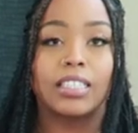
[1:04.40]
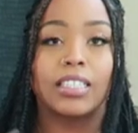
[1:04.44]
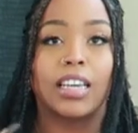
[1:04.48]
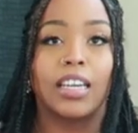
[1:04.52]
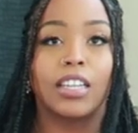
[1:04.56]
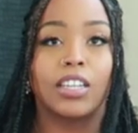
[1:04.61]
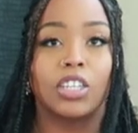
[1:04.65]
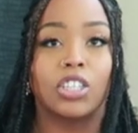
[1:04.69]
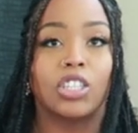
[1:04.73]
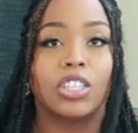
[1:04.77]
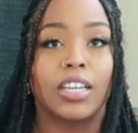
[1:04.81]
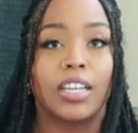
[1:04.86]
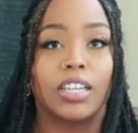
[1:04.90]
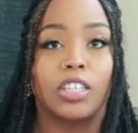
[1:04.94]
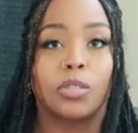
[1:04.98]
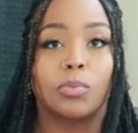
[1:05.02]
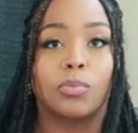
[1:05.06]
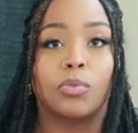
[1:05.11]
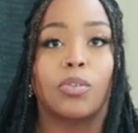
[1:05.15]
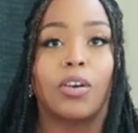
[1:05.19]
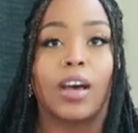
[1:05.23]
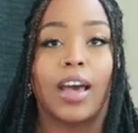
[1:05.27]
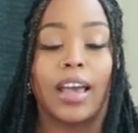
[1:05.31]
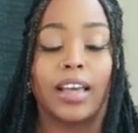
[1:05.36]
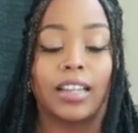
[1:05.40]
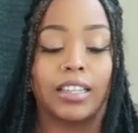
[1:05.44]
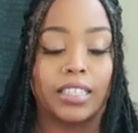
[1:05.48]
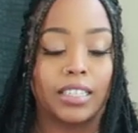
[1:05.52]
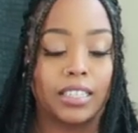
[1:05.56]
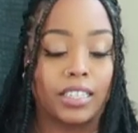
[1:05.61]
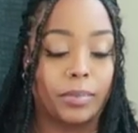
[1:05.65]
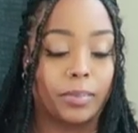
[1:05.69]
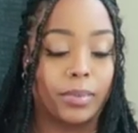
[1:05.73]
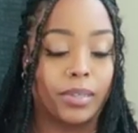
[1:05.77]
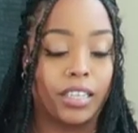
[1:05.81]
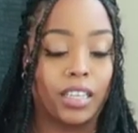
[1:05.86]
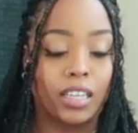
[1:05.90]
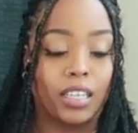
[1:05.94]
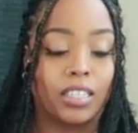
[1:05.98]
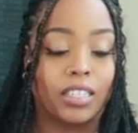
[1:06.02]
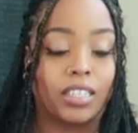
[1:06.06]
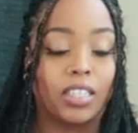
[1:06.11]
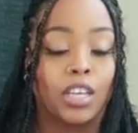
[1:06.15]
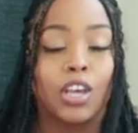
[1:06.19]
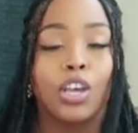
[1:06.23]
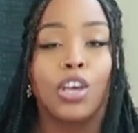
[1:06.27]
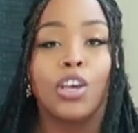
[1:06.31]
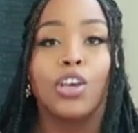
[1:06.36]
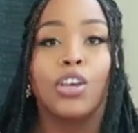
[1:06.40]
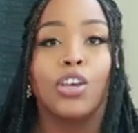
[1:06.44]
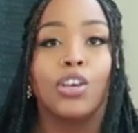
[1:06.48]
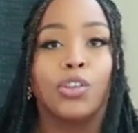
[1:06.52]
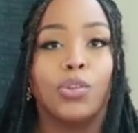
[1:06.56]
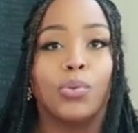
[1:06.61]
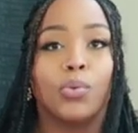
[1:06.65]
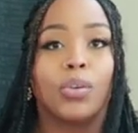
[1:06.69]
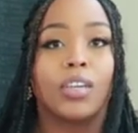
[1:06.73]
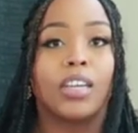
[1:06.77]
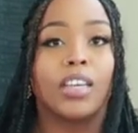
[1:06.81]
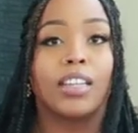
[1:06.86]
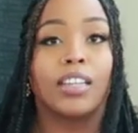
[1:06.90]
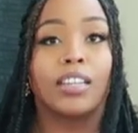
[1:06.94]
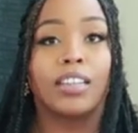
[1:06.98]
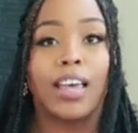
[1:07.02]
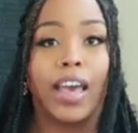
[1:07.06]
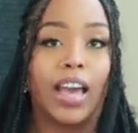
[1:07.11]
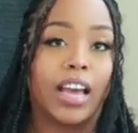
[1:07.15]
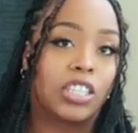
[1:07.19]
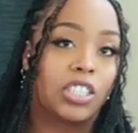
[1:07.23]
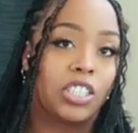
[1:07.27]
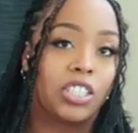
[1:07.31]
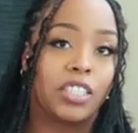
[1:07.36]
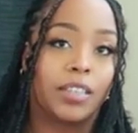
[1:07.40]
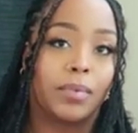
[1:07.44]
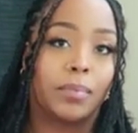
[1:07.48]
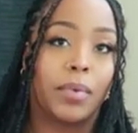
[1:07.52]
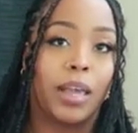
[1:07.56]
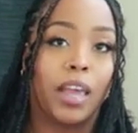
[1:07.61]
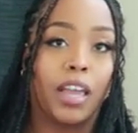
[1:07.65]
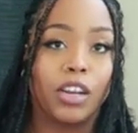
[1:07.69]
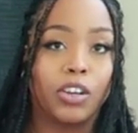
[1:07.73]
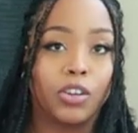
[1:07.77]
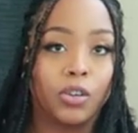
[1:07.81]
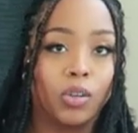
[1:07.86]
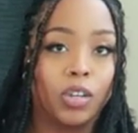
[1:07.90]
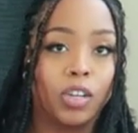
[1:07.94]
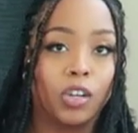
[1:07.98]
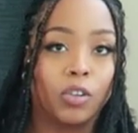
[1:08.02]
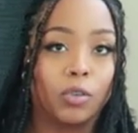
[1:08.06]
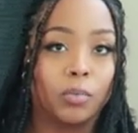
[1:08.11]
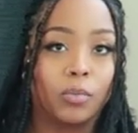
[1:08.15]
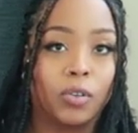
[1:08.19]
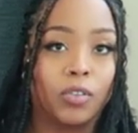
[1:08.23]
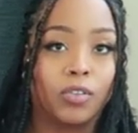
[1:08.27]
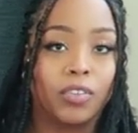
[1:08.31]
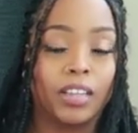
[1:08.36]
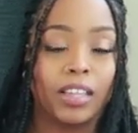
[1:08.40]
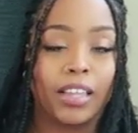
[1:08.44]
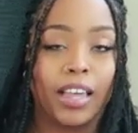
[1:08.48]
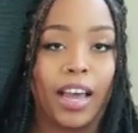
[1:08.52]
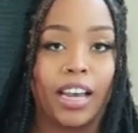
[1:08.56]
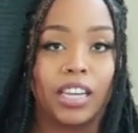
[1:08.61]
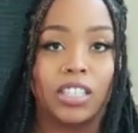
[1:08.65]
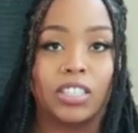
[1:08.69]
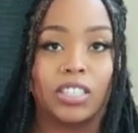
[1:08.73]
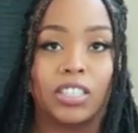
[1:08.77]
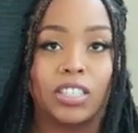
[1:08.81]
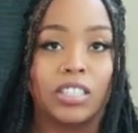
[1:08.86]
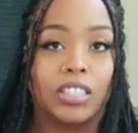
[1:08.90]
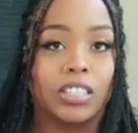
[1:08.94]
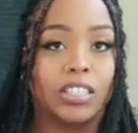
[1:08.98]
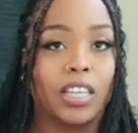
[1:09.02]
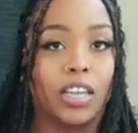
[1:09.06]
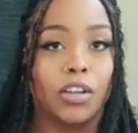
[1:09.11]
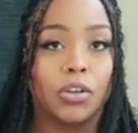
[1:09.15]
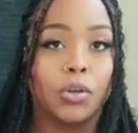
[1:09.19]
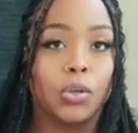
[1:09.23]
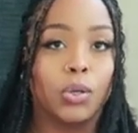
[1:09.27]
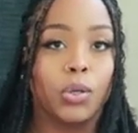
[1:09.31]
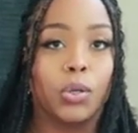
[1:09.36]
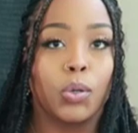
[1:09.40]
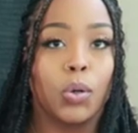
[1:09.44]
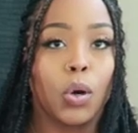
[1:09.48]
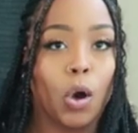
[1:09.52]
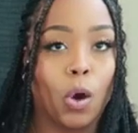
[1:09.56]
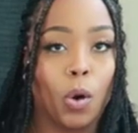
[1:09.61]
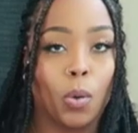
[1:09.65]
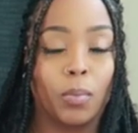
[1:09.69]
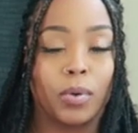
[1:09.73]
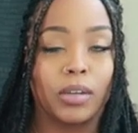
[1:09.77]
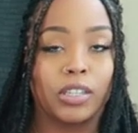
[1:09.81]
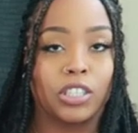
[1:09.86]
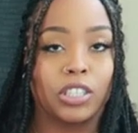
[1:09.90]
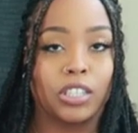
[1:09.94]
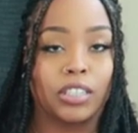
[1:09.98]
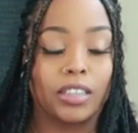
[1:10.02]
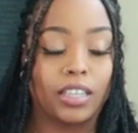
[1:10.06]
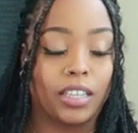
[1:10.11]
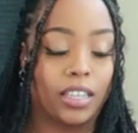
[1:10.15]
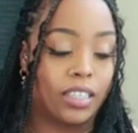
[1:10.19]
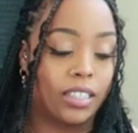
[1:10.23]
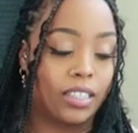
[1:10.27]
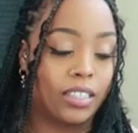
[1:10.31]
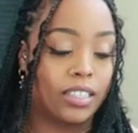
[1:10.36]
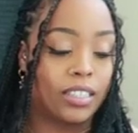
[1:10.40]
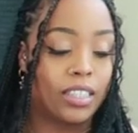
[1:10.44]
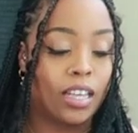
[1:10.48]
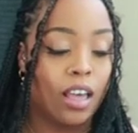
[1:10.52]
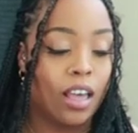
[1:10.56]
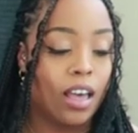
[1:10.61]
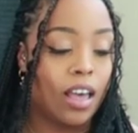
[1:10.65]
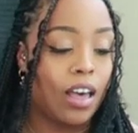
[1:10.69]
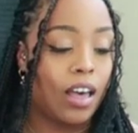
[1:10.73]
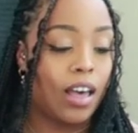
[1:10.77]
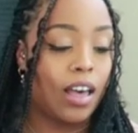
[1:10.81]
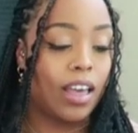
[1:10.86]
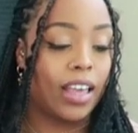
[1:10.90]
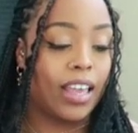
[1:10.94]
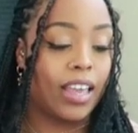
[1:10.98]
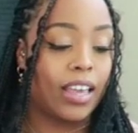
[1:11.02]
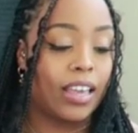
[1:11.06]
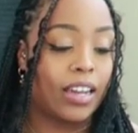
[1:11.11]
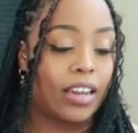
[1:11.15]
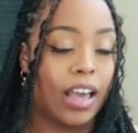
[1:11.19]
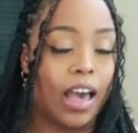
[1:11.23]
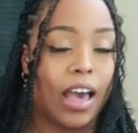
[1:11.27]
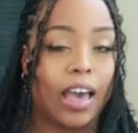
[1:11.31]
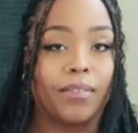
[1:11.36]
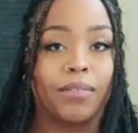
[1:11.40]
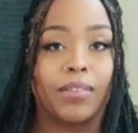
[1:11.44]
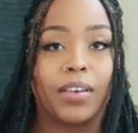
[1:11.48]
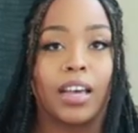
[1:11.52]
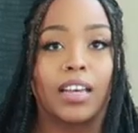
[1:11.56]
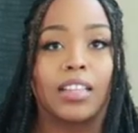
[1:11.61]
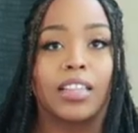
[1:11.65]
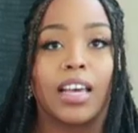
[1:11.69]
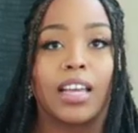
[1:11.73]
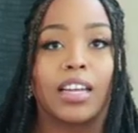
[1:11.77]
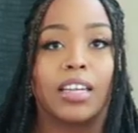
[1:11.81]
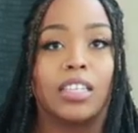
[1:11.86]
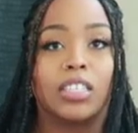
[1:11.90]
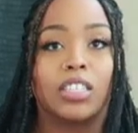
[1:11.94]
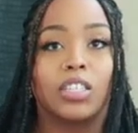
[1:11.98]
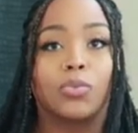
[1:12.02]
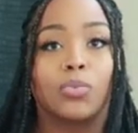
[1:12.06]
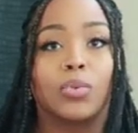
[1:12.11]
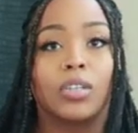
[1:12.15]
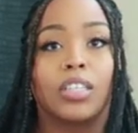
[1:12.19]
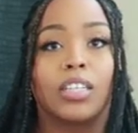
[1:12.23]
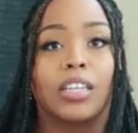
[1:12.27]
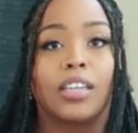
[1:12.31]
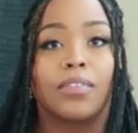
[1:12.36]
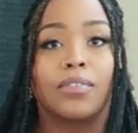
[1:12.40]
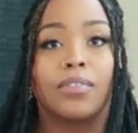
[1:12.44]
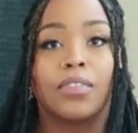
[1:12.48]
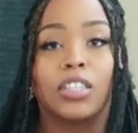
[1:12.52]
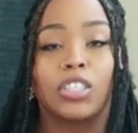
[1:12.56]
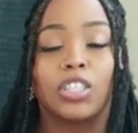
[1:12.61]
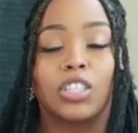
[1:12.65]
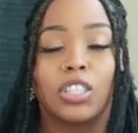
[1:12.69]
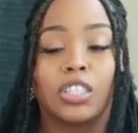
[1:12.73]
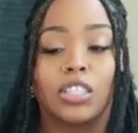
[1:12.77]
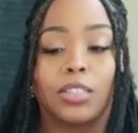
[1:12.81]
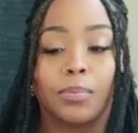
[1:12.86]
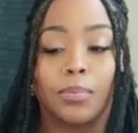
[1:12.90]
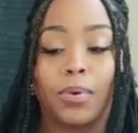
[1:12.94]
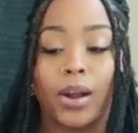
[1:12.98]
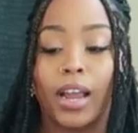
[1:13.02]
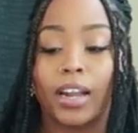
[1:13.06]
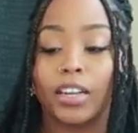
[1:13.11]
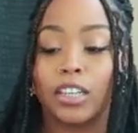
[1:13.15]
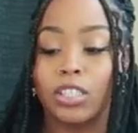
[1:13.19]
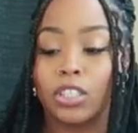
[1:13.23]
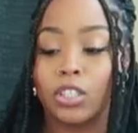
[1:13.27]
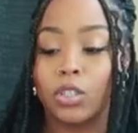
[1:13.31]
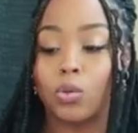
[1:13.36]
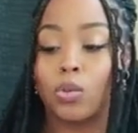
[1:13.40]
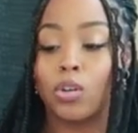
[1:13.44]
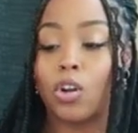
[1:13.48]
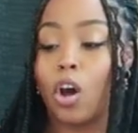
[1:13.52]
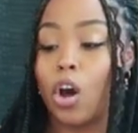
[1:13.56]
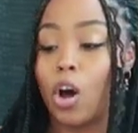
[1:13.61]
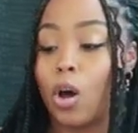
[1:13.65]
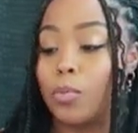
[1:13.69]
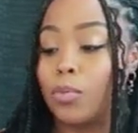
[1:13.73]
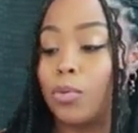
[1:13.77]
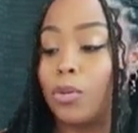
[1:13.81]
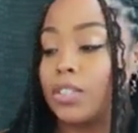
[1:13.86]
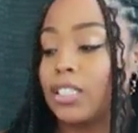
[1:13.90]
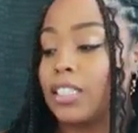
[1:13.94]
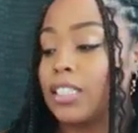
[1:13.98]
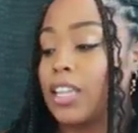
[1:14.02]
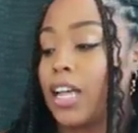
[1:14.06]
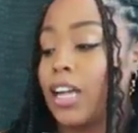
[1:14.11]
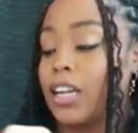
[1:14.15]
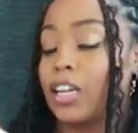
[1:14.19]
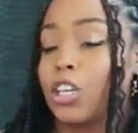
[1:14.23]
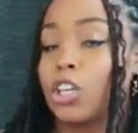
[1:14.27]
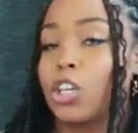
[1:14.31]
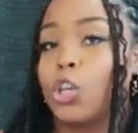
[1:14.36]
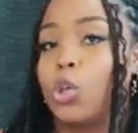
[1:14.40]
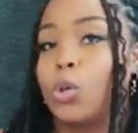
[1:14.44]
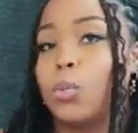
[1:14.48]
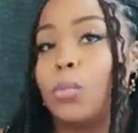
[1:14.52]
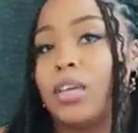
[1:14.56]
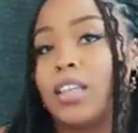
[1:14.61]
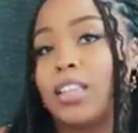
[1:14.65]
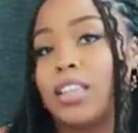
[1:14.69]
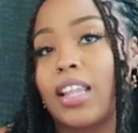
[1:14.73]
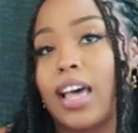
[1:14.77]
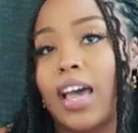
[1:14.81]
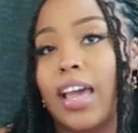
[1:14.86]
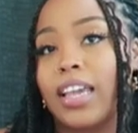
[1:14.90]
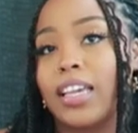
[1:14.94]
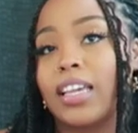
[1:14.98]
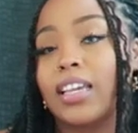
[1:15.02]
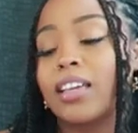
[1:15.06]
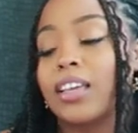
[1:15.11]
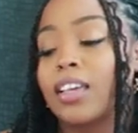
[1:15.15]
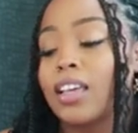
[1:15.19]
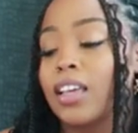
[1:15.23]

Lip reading: the interchangeable eyelets, because you can lash them and you can remove the lashes and you can do a whole bunch of things. And I find that it's really efficient to practice on almost like a human-like